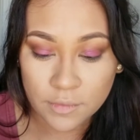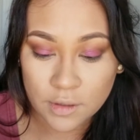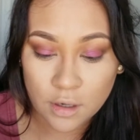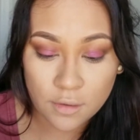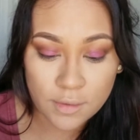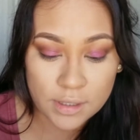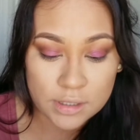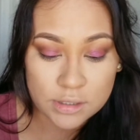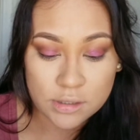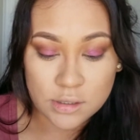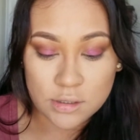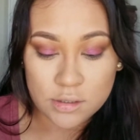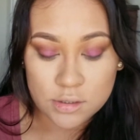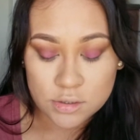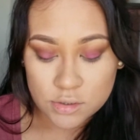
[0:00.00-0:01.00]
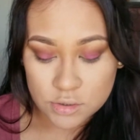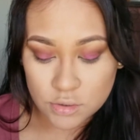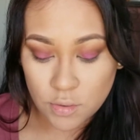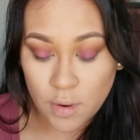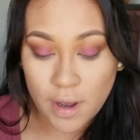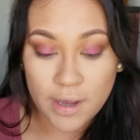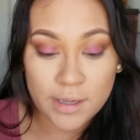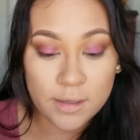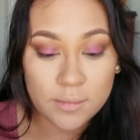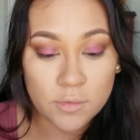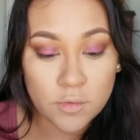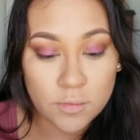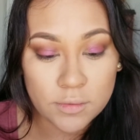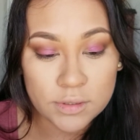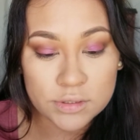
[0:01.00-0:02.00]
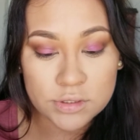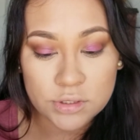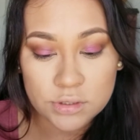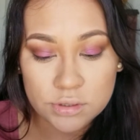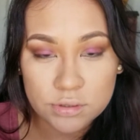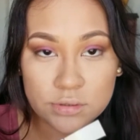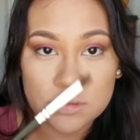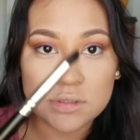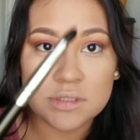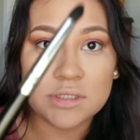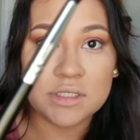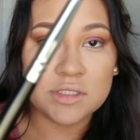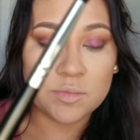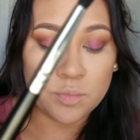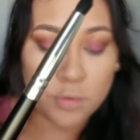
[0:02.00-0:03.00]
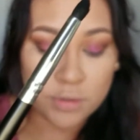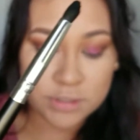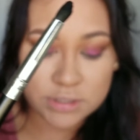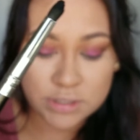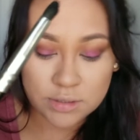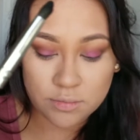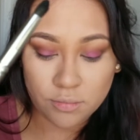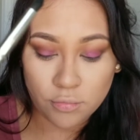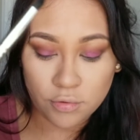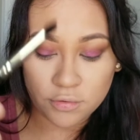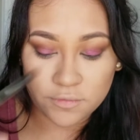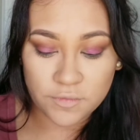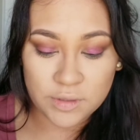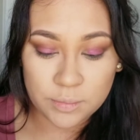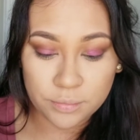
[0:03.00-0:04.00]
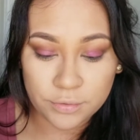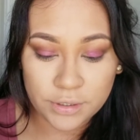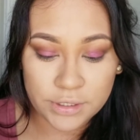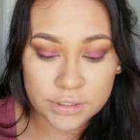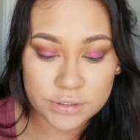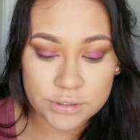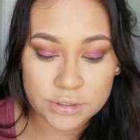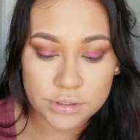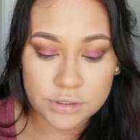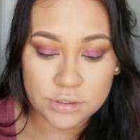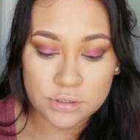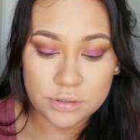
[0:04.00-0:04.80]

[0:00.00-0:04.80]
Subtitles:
All right, so I am going to use this pointed Morphe brush